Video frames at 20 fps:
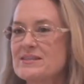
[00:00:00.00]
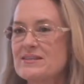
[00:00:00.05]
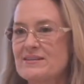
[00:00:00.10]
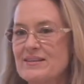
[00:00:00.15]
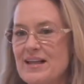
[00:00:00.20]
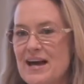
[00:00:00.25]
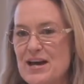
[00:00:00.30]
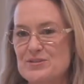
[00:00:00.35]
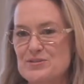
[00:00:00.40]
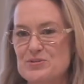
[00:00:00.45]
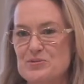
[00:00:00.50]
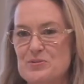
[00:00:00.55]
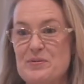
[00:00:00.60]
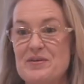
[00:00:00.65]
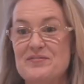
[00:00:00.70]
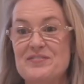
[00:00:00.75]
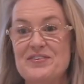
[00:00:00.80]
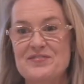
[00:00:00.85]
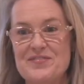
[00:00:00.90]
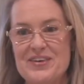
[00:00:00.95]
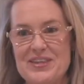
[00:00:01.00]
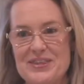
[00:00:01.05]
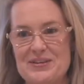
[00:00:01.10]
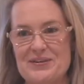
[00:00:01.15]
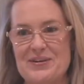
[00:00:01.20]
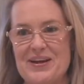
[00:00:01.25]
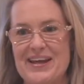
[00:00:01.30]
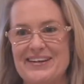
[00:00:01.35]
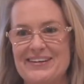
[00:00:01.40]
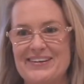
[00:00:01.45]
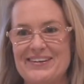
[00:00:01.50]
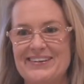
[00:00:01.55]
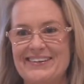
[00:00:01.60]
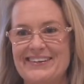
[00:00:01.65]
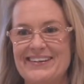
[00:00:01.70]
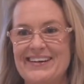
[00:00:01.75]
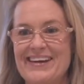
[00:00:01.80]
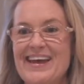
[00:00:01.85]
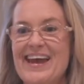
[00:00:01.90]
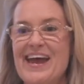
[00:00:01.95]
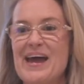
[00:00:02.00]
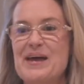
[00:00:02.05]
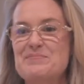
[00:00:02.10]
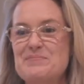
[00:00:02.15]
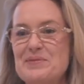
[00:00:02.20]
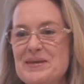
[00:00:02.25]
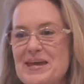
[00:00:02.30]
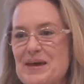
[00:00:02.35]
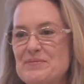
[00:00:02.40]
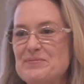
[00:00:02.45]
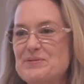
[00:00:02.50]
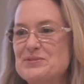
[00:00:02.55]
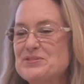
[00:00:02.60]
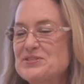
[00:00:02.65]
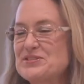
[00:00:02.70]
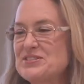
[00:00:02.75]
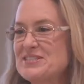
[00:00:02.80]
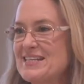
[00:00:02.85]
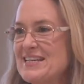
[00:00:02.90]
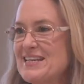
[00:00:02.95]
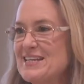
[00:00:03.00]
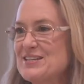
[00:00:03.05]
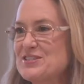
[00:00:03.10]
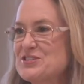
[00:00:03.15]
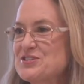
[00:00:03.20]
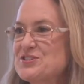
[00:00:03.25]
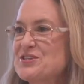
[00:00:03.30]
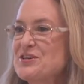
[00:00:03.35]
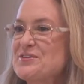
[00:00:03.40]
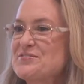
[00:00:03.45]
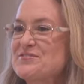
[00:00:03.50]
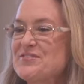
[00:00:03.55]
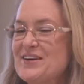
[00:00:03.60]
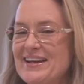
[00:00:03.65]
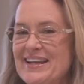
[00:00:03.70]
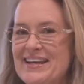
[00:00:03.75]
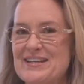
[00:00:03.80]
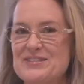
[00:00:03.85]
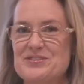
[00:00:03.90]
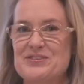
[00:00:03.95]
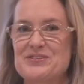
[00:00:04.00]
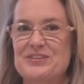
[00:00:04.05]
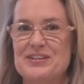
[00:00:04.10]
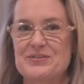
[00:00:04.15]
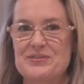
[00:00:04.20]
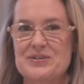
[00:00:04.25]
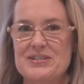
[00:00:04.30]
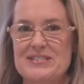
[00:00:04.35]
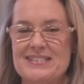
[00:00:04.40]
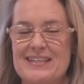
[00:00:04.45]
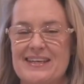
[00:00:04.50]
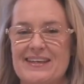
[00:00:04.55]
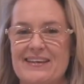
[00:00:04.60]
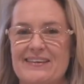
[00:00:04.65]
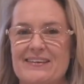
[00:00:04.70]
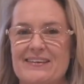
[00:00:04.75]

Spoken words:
the classroom of a fifth grader and be able to teach financial literacy.